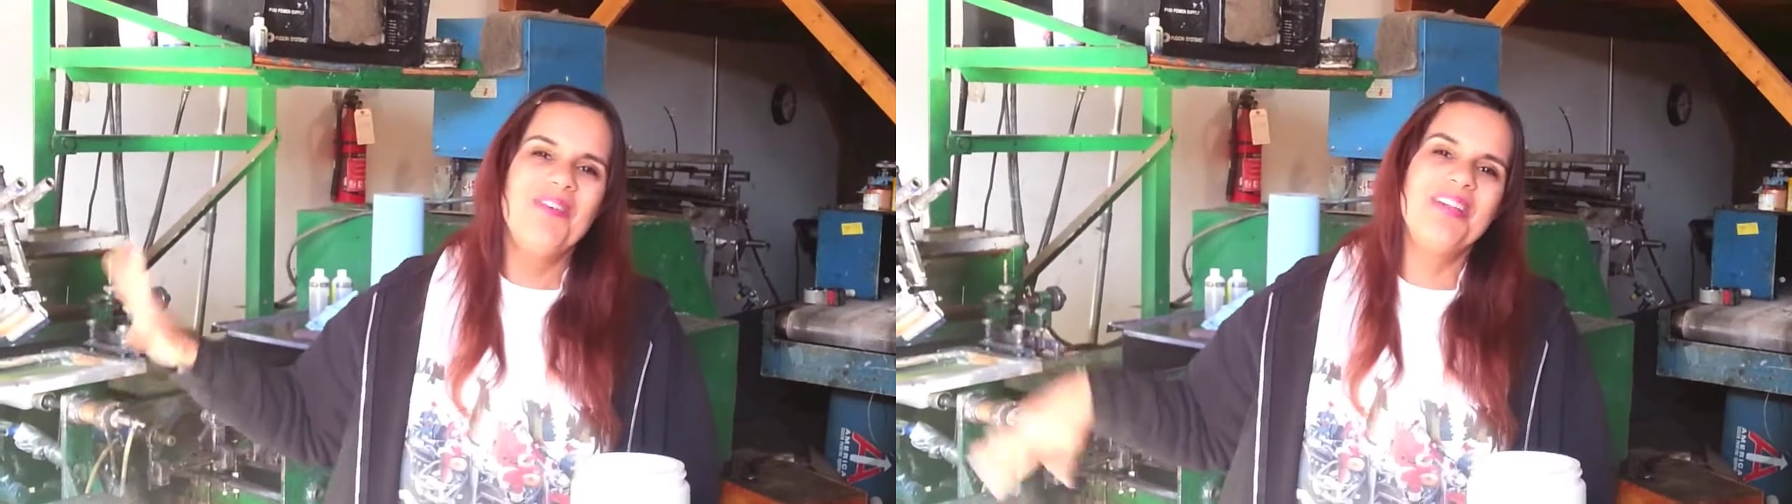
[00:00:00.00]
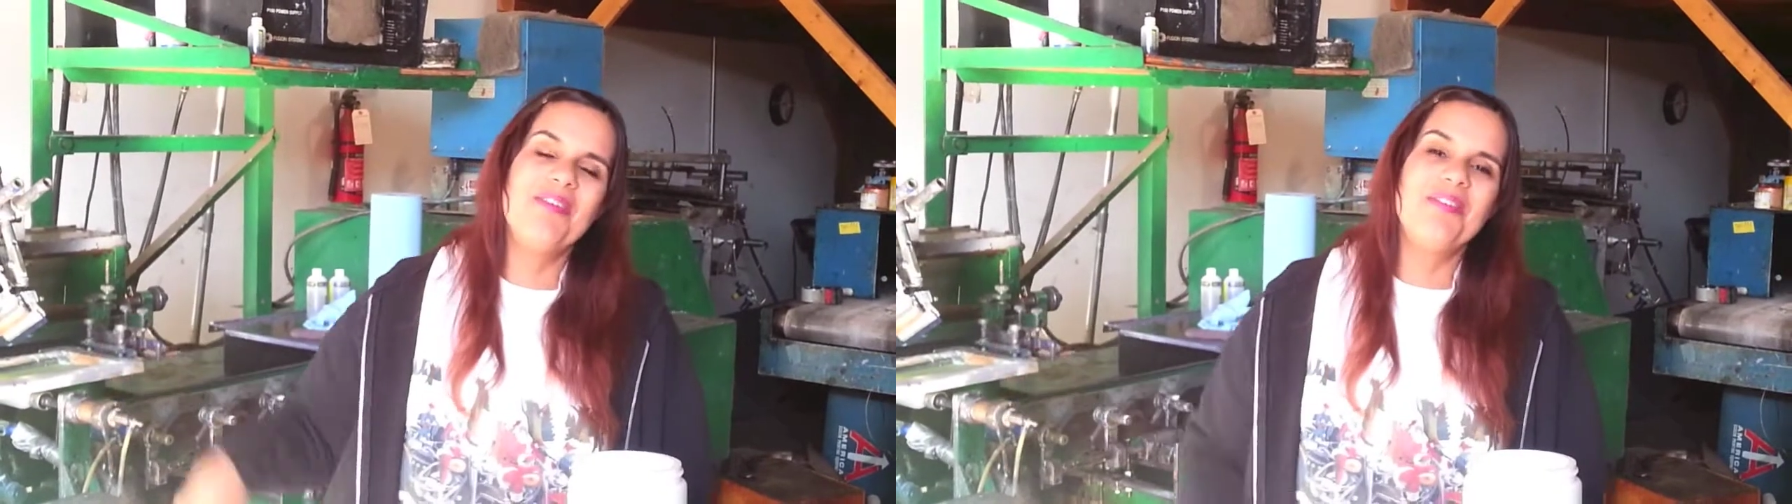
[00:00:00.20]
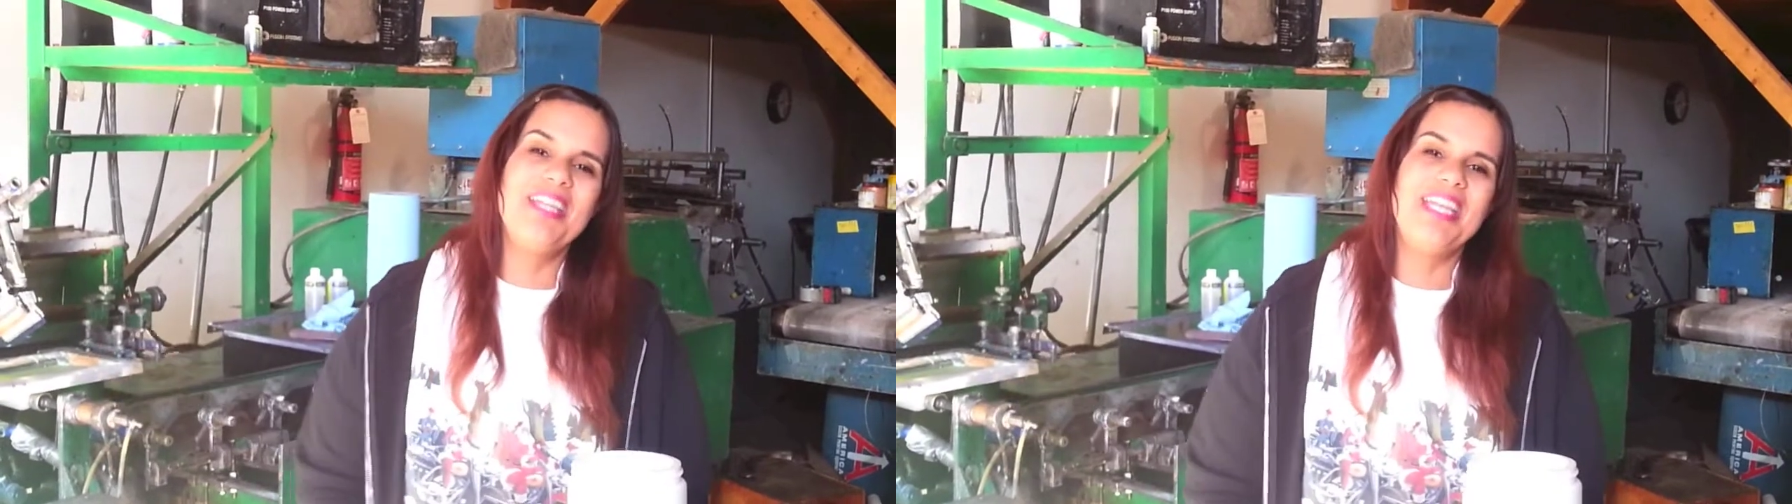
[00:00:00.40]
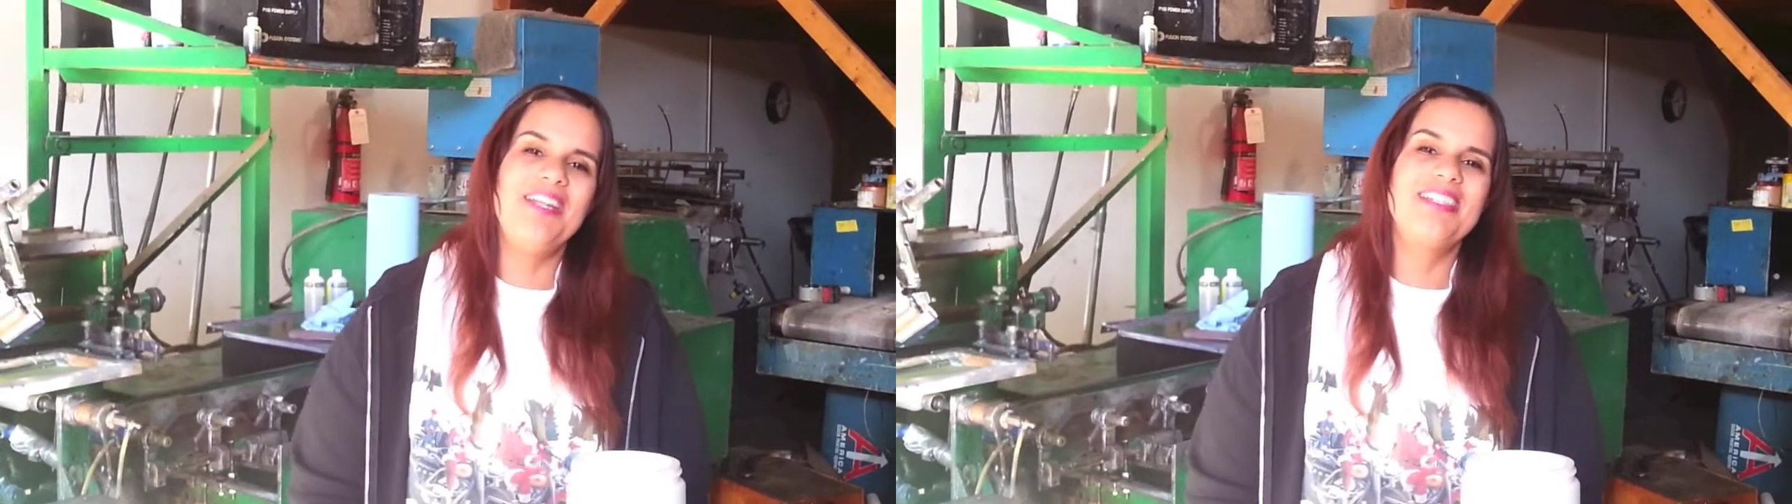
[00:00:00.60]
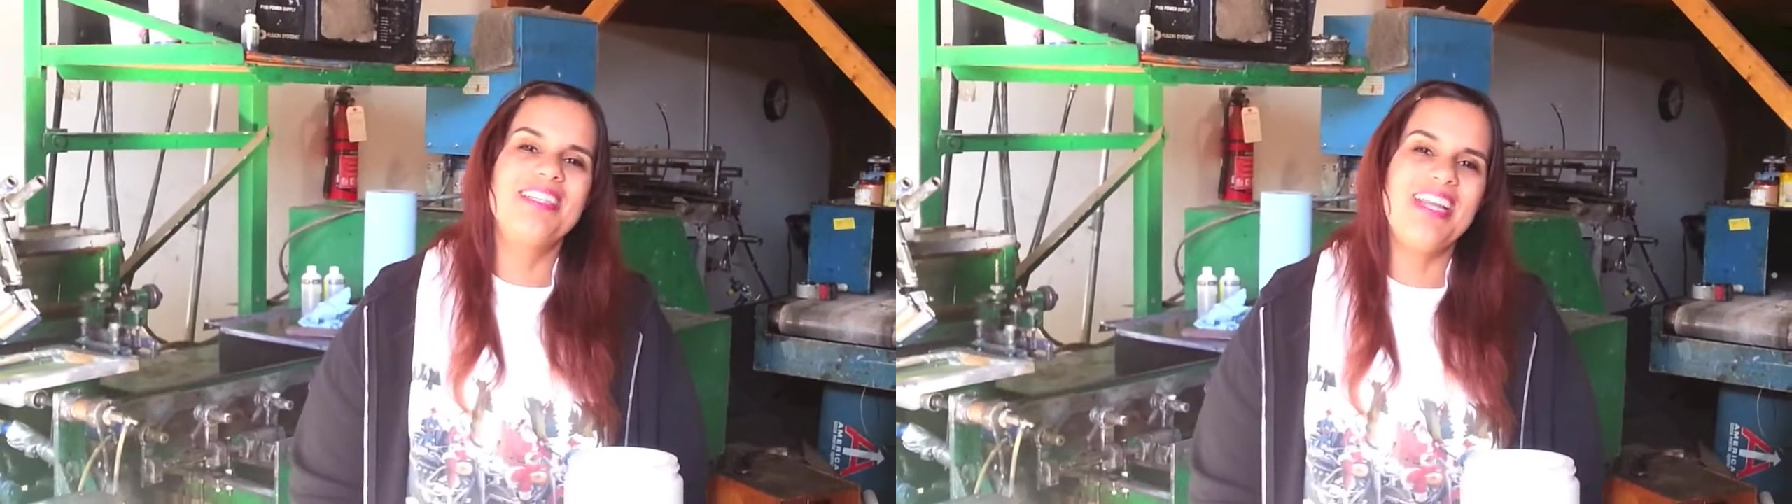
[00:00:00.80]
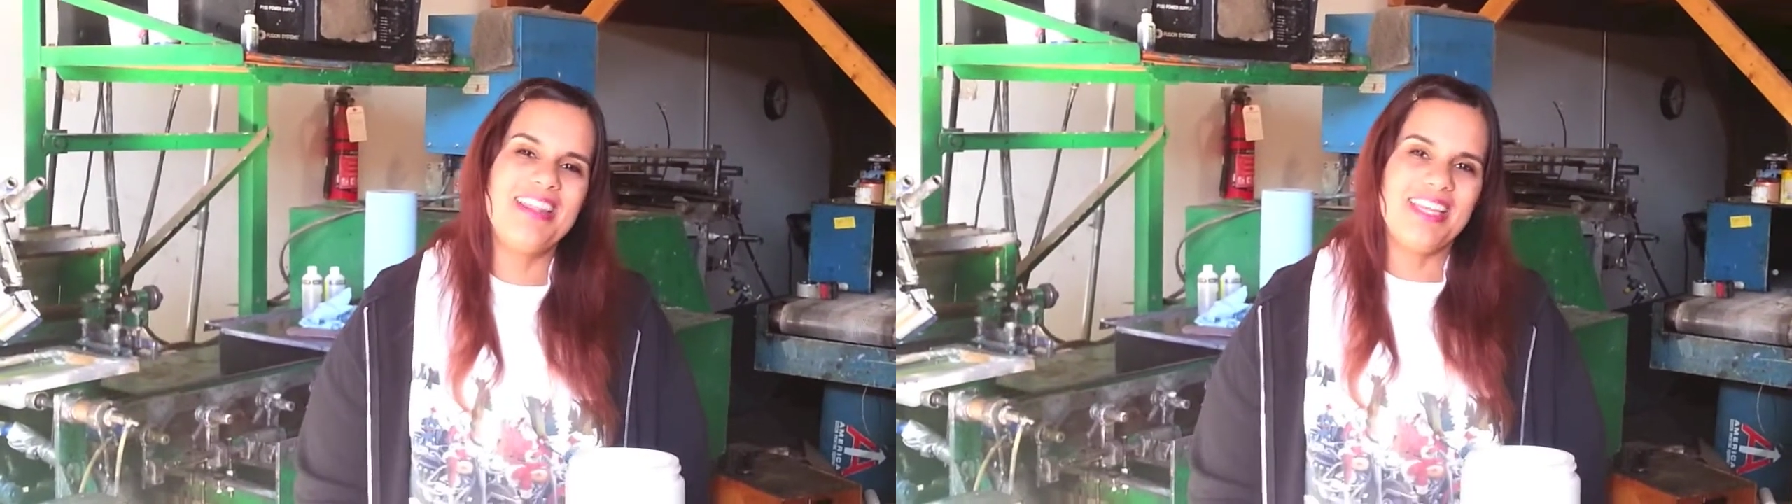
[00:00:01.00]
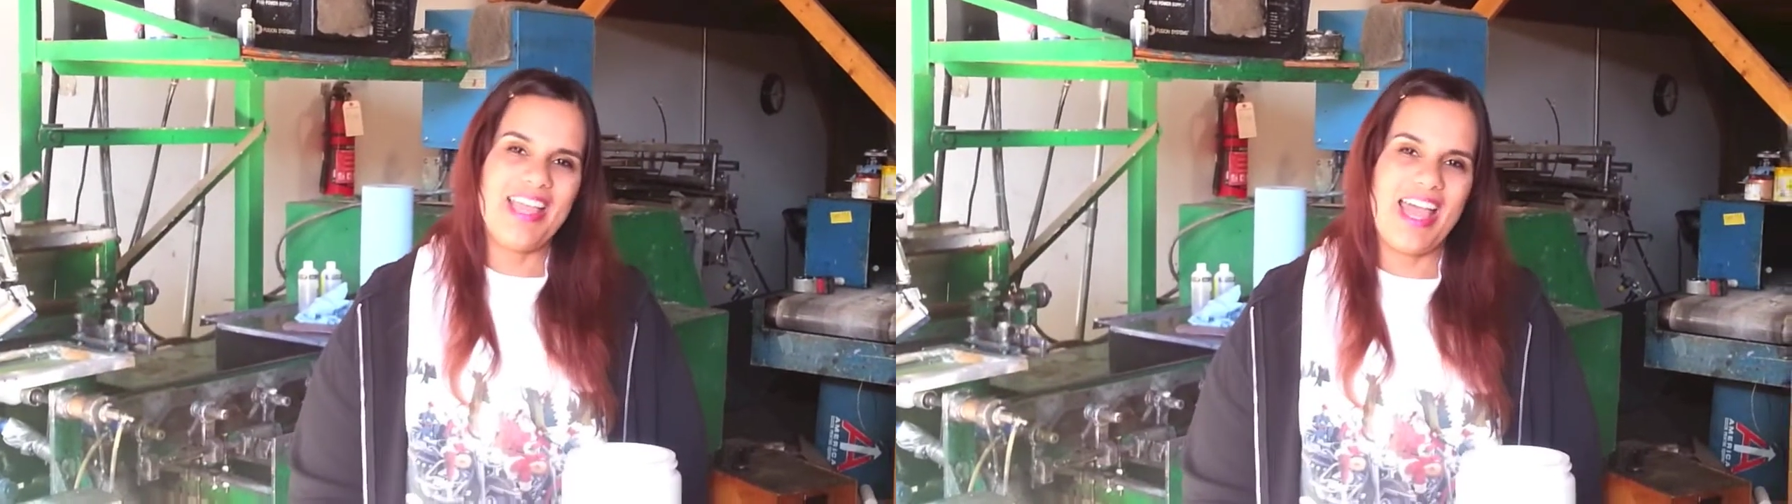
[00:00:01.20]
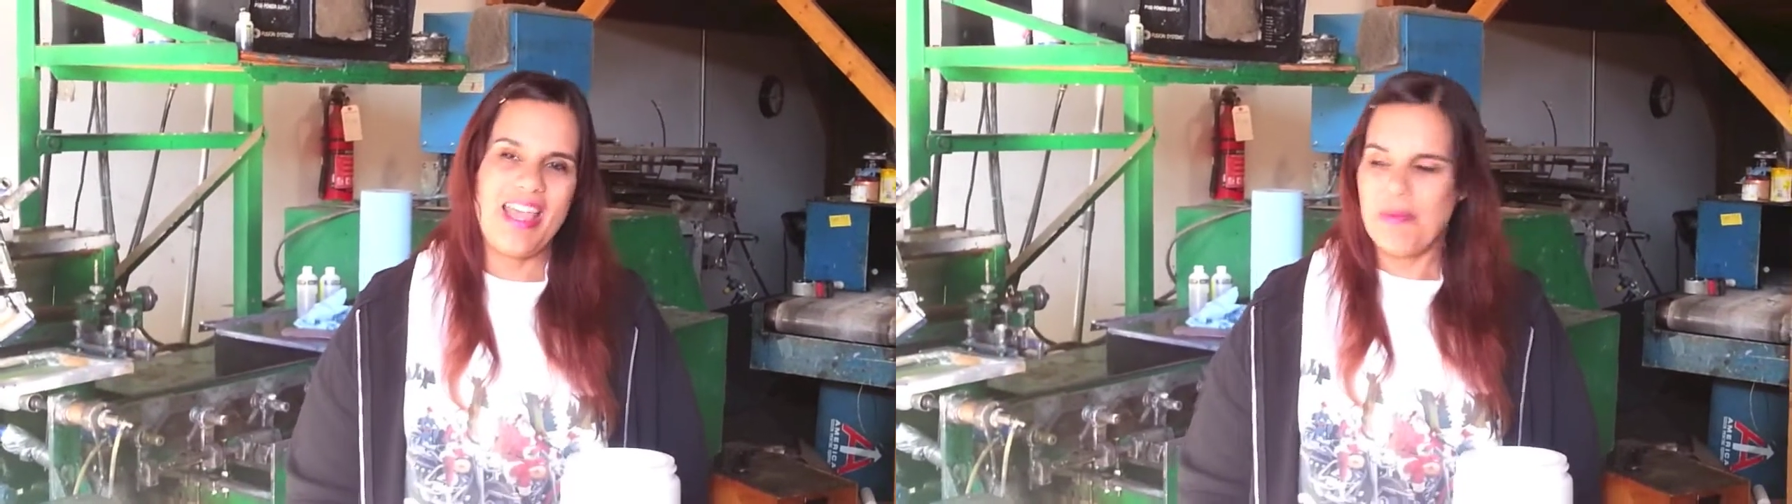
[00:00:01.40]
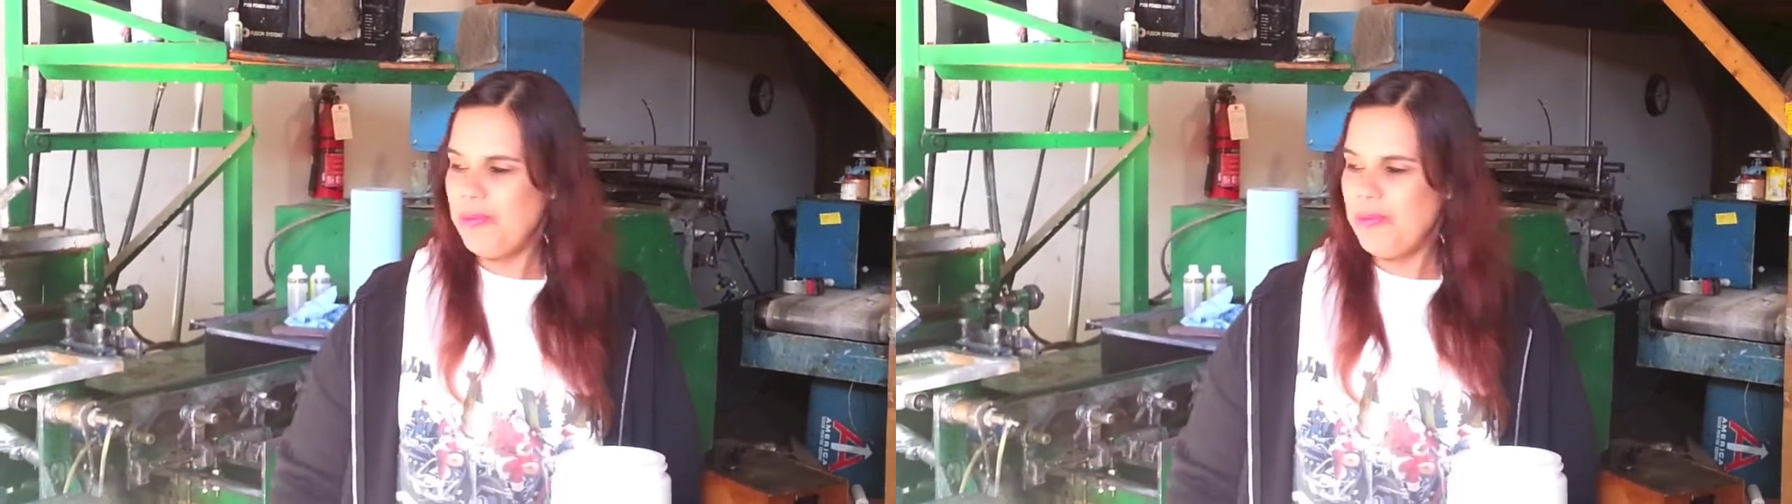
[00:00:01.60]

with everything he does, and I think I am.